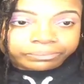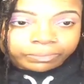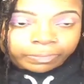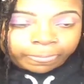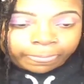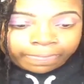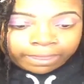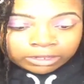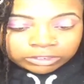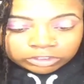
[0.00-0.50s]
It
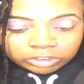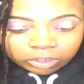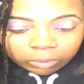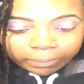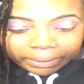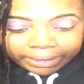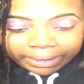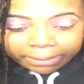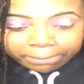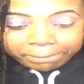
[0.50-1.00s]
looks so gold.
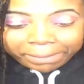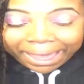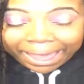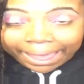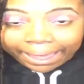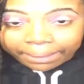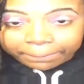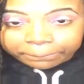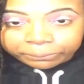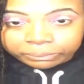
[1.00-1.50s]
it can
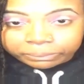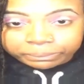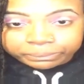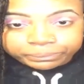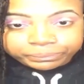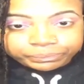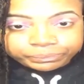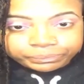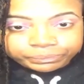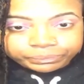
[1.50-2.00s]
pop.
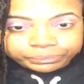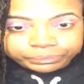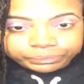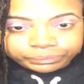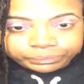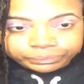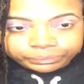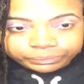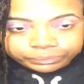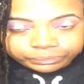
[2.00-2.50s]

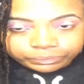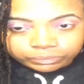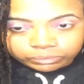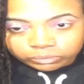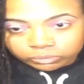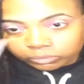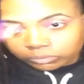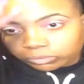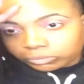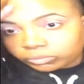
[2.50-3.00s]
Okay.
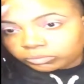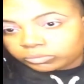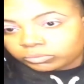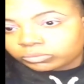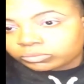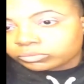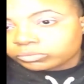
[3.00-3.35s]
Um,